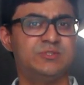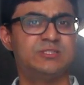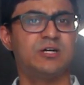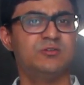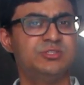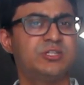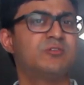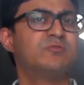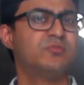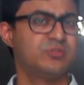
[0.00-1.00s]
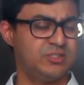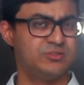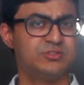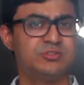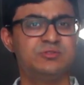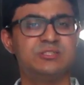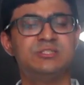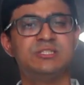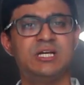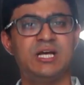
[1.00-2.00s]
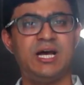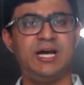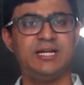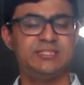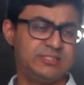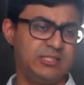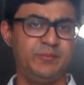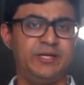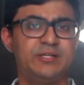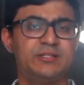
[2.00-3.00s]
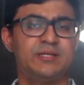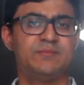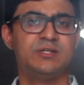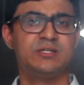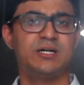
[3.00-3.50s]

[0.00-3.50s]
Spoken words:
which housed around 4,000 students, and I still mentor them.